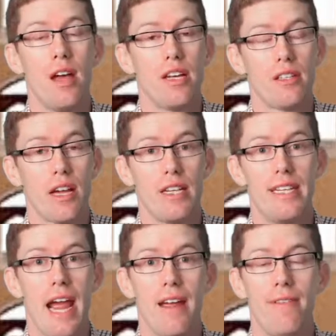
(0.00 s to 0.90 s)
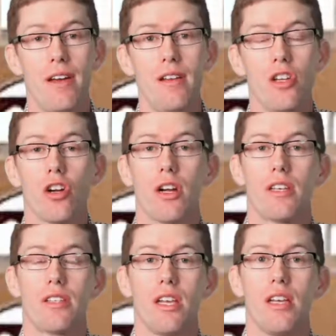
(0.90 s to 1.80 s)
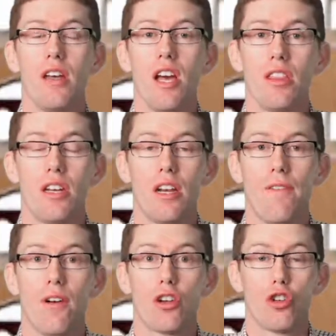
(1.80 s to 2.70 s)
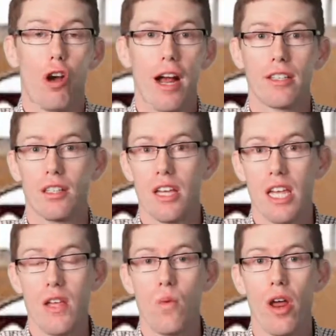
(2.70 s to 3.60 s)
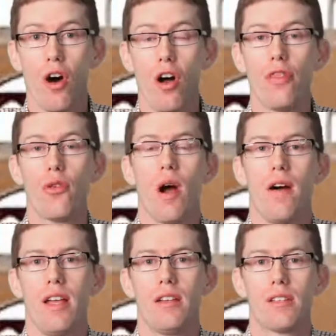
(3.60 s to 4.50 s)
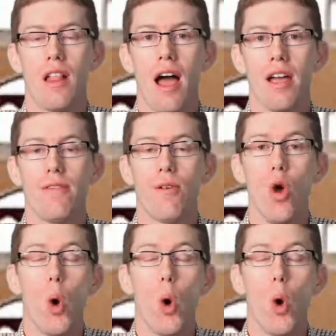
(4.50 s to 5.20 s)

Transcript: say, David, you're going to see the different treks that he went on throughout his life.